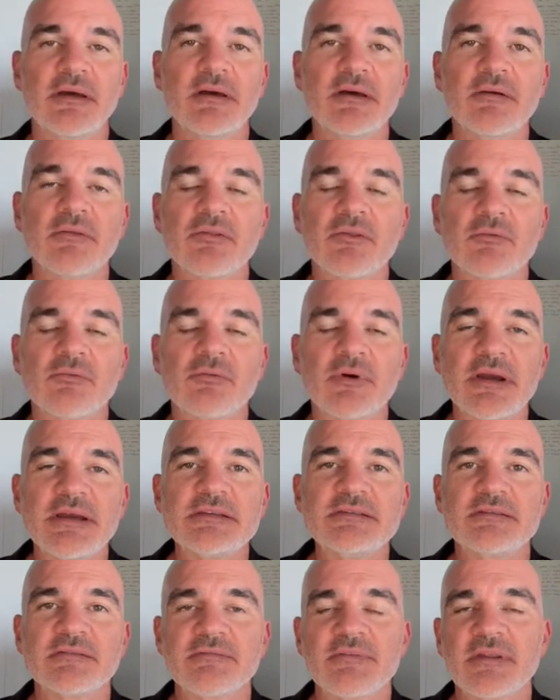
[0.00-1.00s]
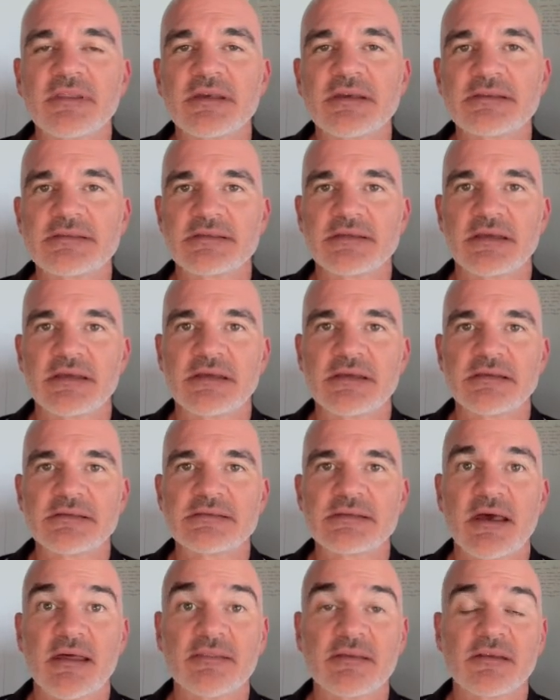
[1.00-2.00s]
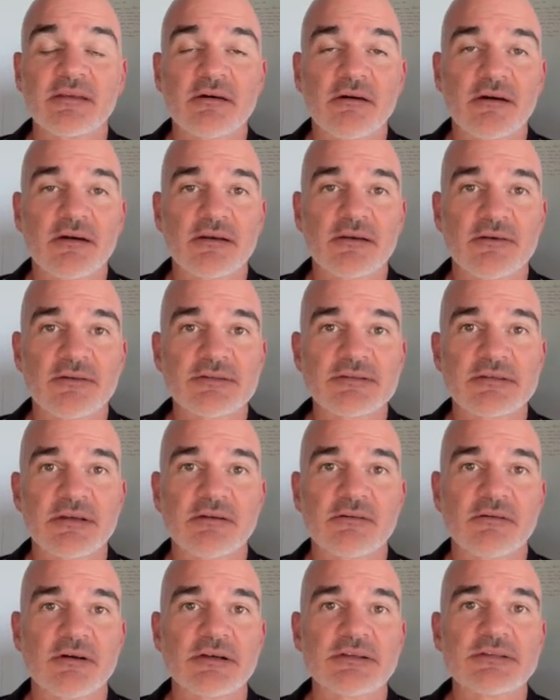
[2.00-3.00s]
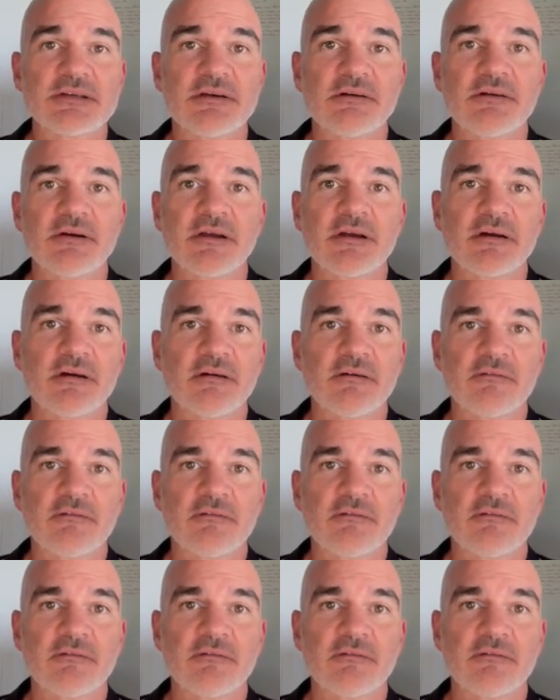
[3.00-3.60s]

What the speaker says: The reason for this is that the diagnostic criteria